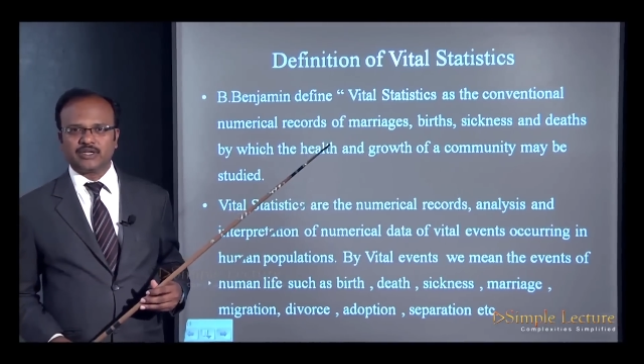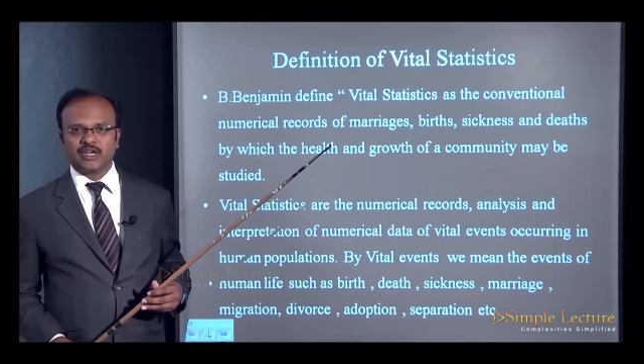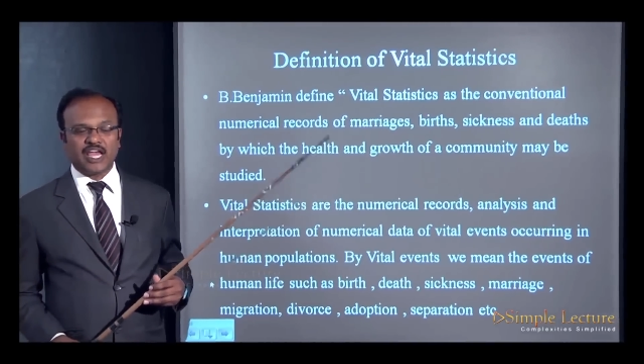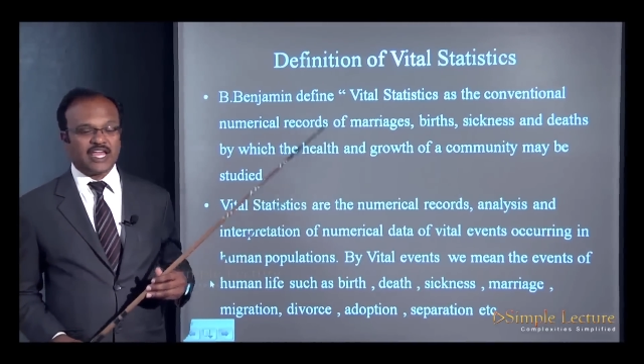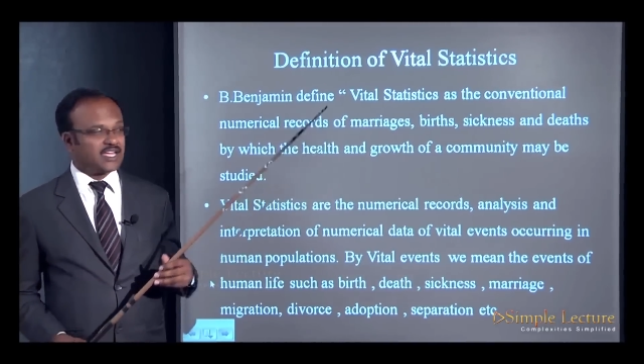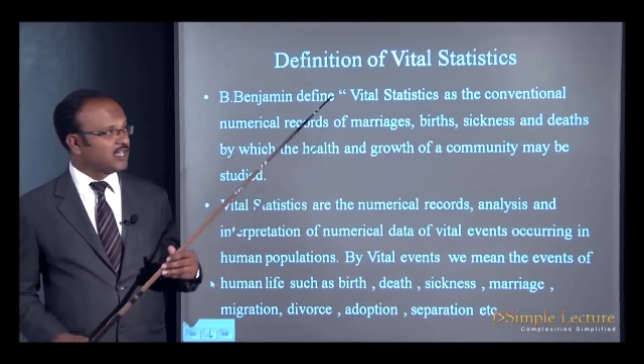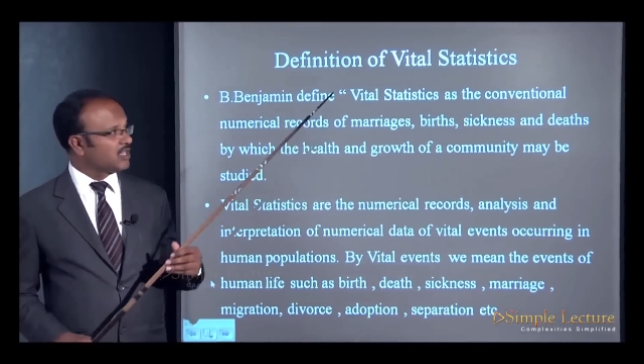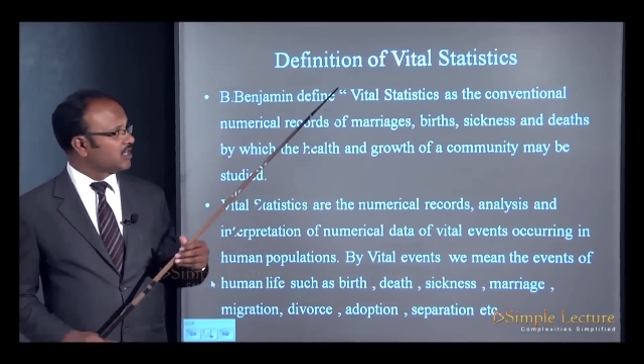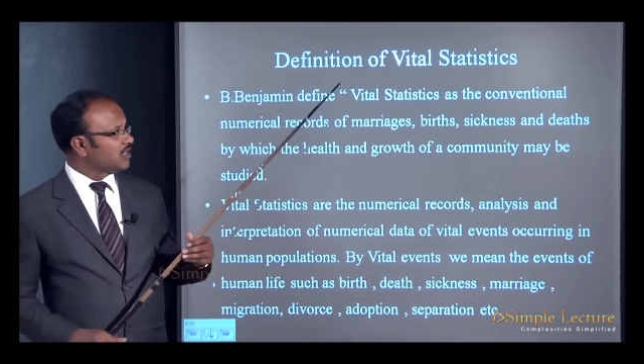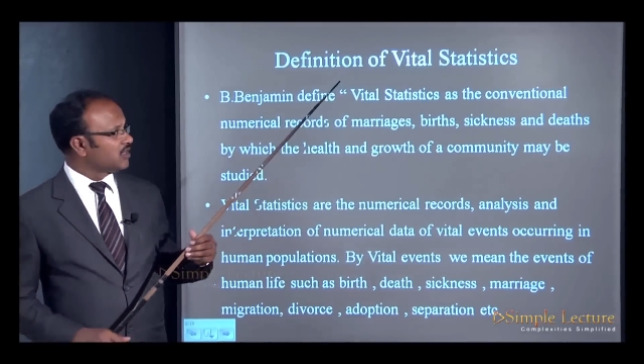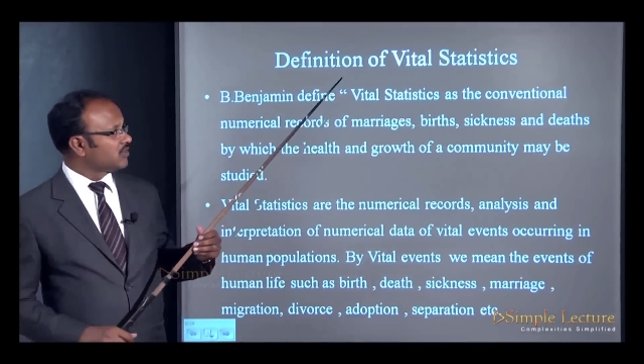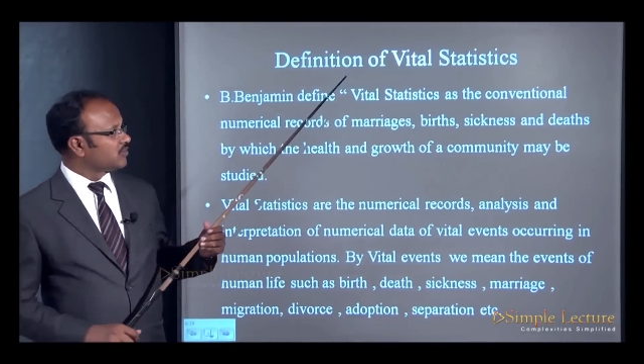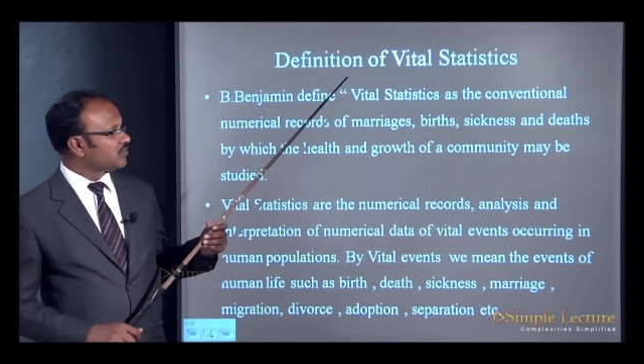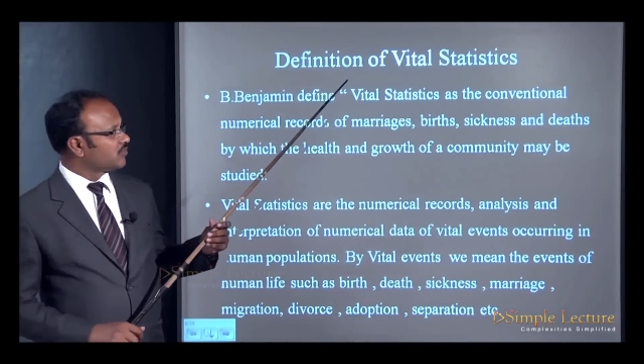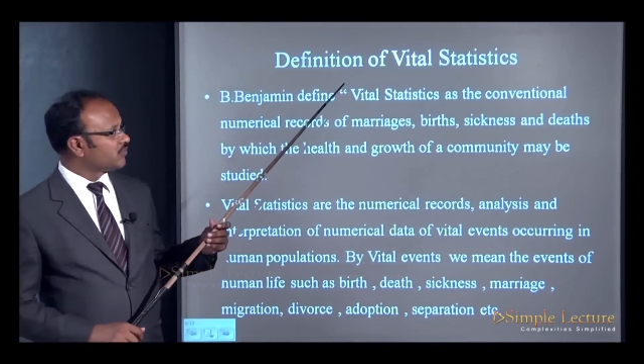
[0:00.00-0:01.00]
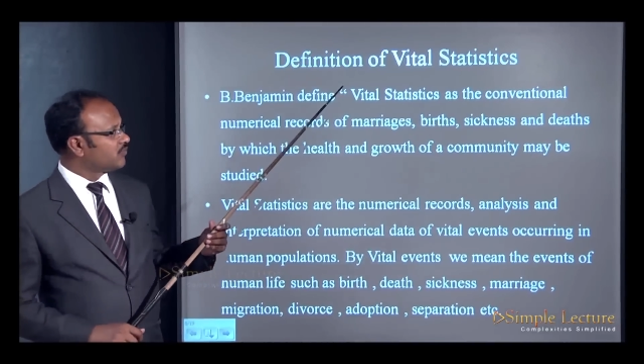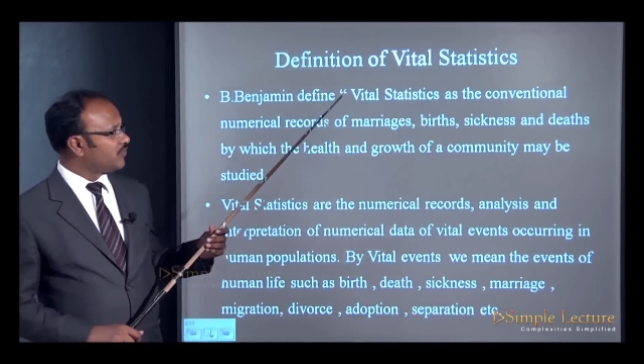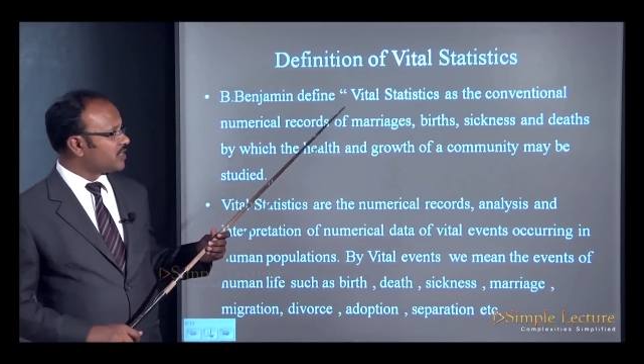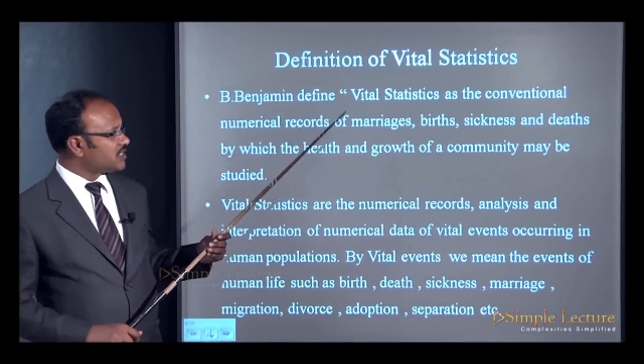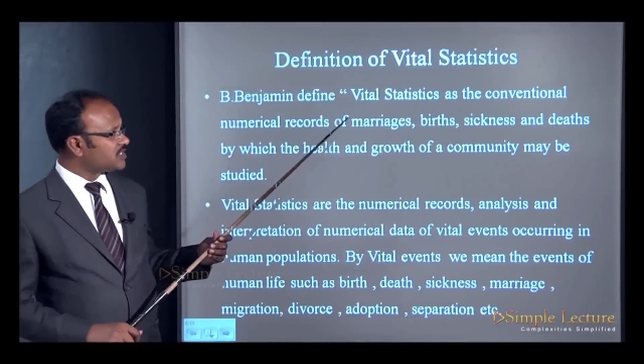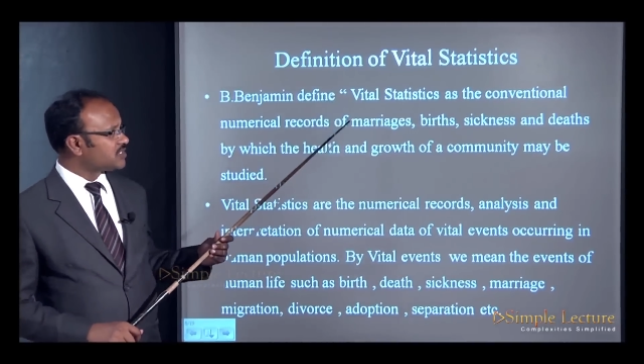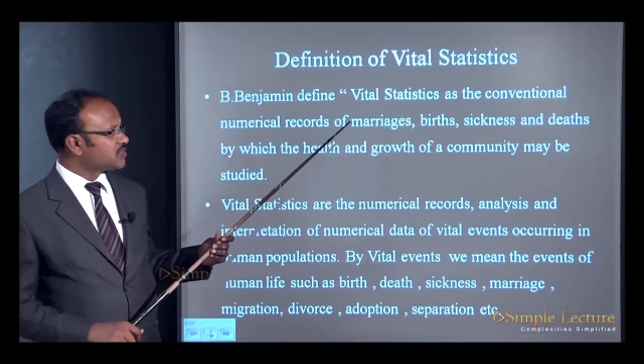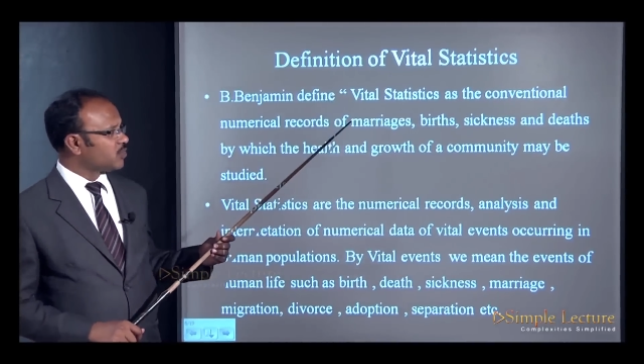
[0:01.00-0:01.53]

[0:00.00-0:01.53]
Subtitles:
Like, first,